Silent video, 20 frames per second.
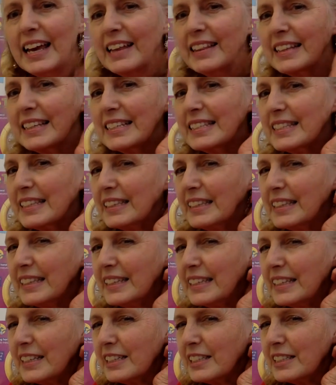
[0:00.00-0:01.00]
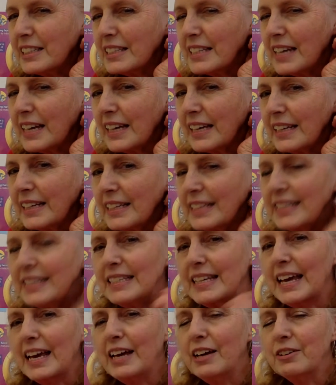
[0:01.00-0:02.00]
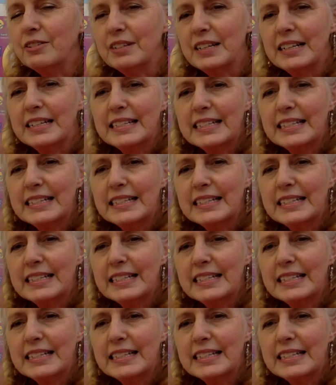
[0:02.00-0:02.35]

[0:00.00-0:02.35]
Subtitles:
this little tiny sound.